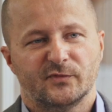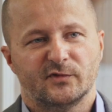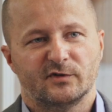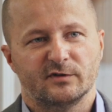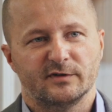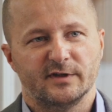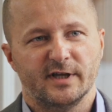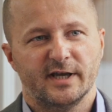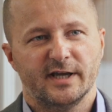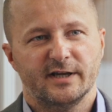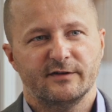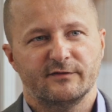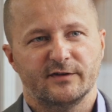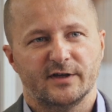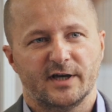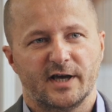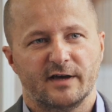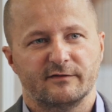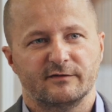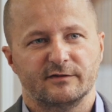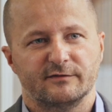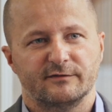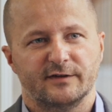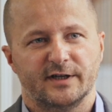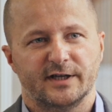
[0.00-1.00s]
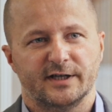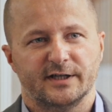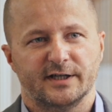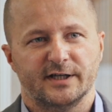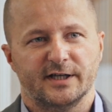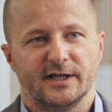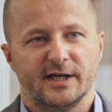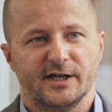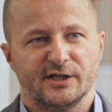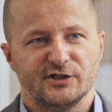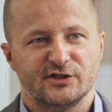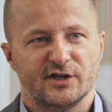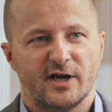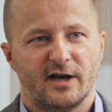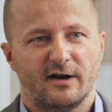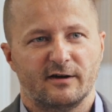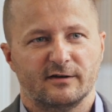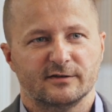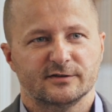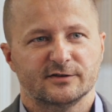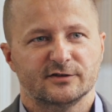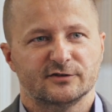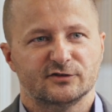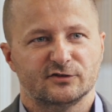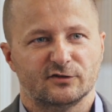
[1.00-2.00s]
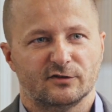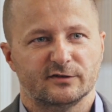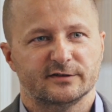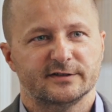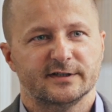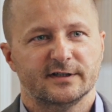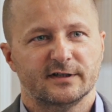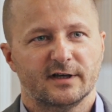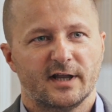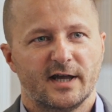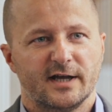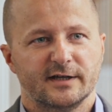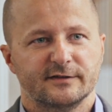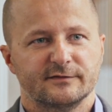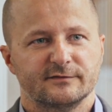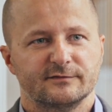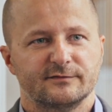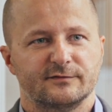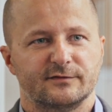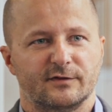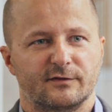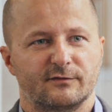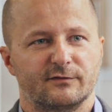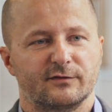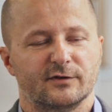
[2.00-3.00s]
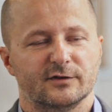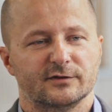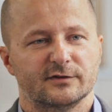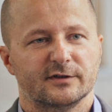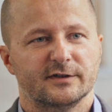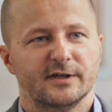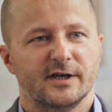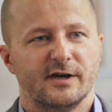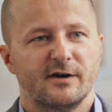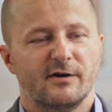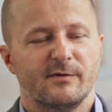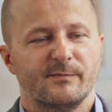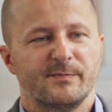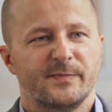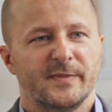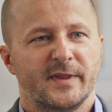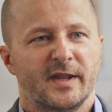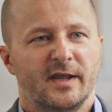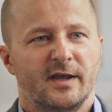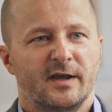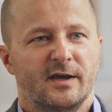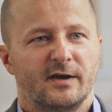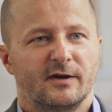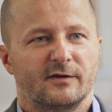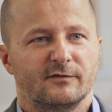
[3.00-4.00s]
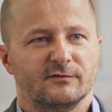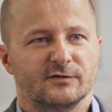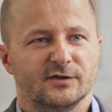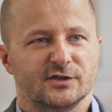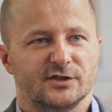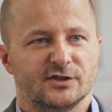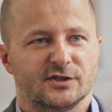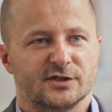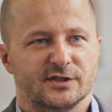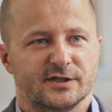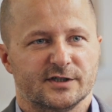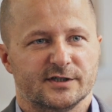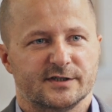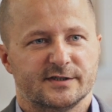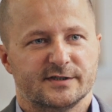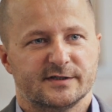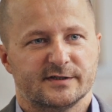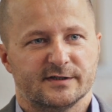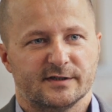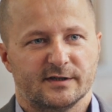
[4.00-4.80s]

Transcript: Today we have a very agile sorting line from Photoneo, which, is,